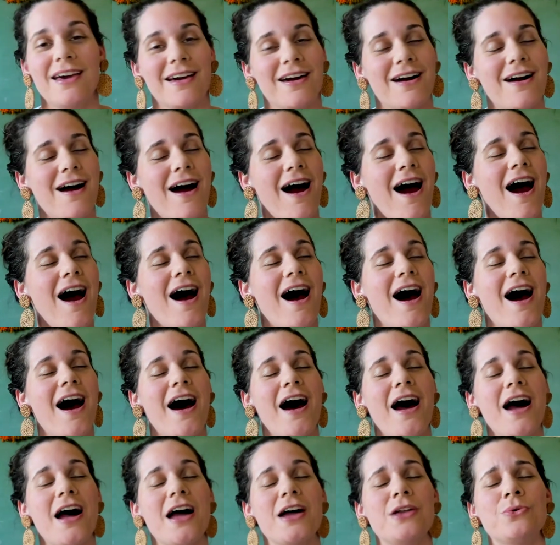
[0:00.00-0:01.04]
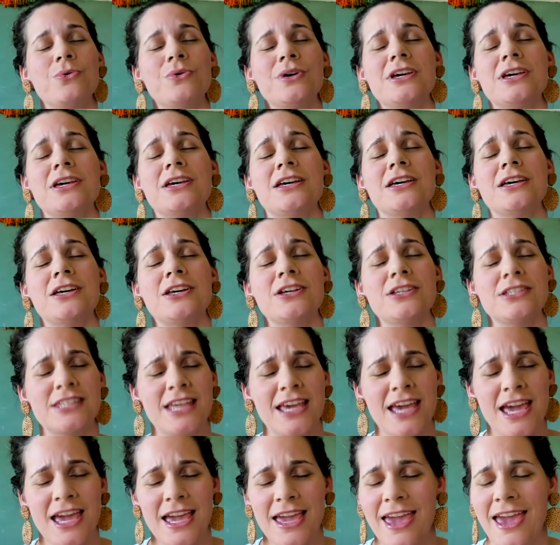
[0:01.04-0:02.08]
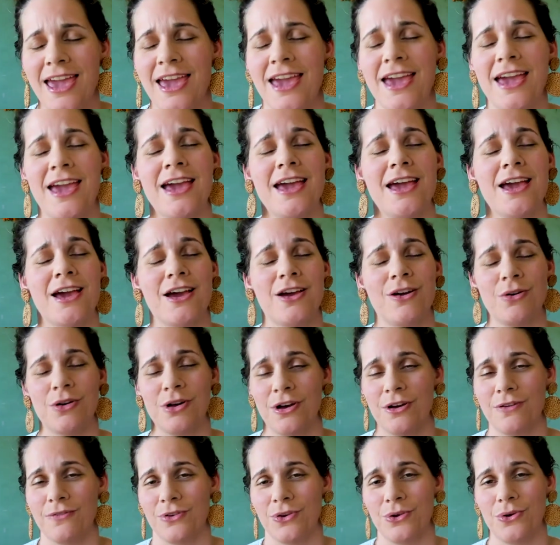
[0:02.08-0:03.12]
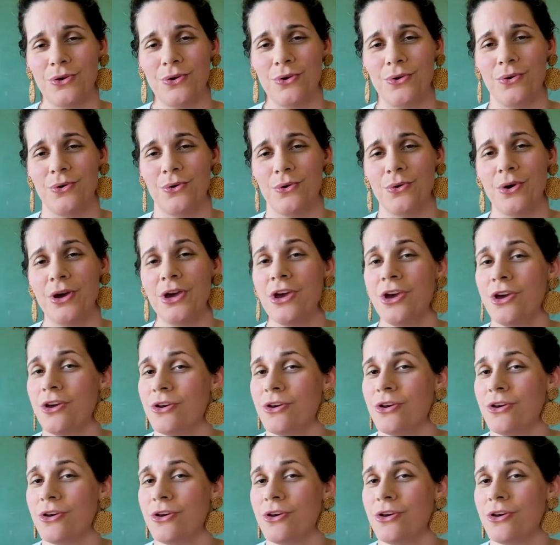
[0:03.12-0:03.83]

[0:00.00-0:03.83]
God will take care of you